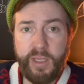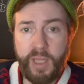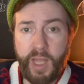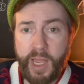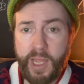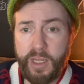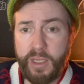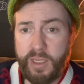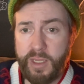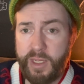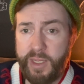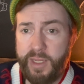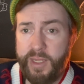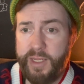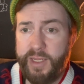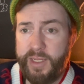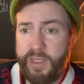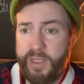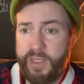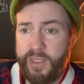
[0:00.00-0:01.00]
Lyle?
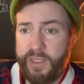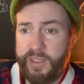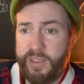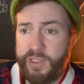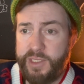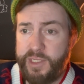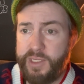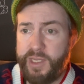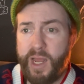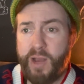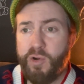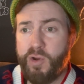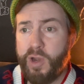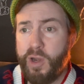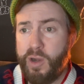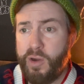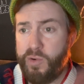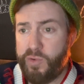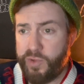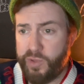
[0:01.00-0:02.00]
Geez, now go.